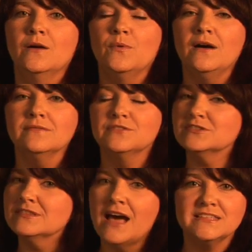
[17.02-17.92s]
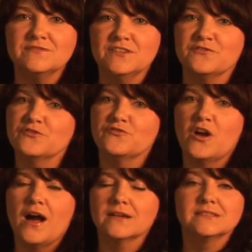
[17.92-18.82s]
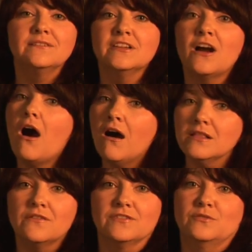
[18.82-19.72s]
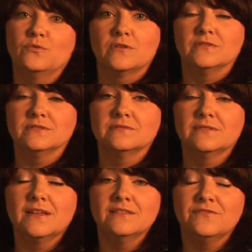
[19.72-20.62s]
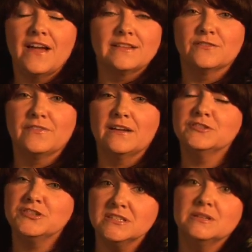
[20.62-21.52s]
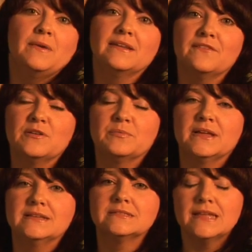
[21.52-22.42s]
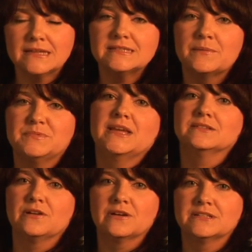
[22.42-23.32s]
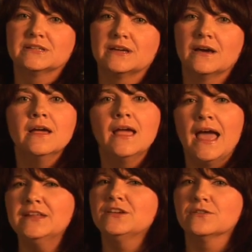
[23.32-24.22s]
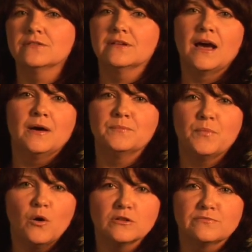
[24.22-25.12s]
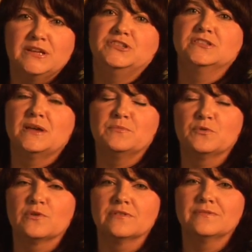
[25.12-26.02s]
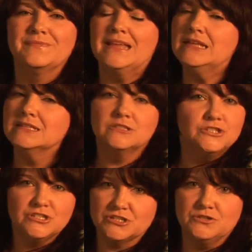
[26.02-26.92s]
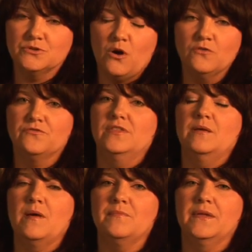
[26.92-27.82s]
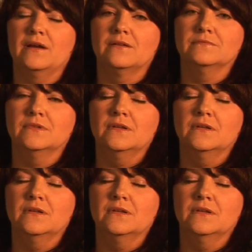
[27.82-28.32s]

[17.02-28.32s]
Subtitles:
Well, there's lots of different frogs living all over the world. In fact, they're found just about every place except Antarctica and your polar regions up north. It's just too cold for them up there.